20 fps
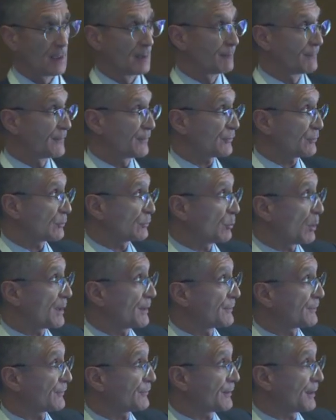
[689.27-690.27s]
This was
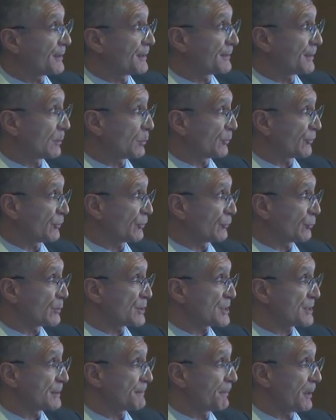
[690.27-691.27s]
one study that was just
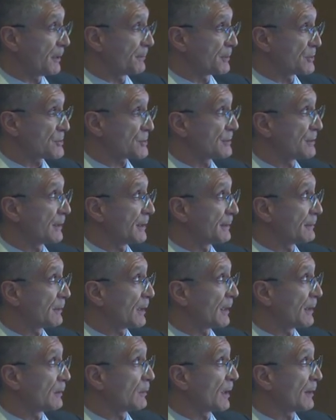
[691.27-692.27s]
recently published, and I
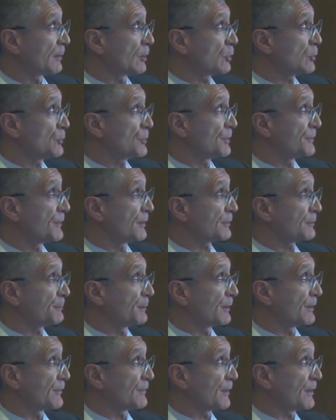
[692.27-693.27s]
included this
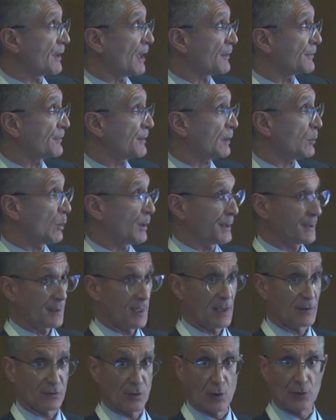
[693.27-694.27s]
because I think what it
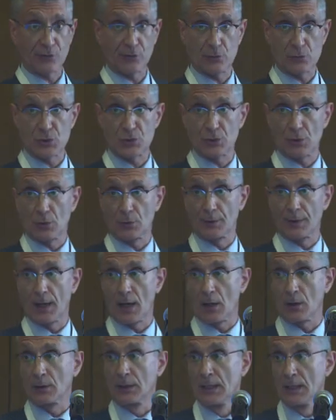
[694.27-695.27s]
has also shown
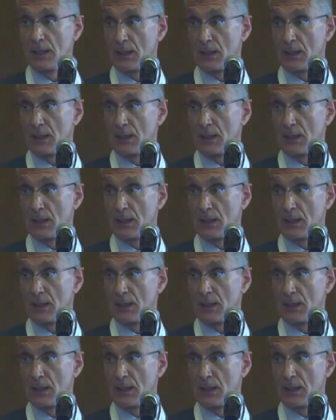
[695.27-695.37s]
now,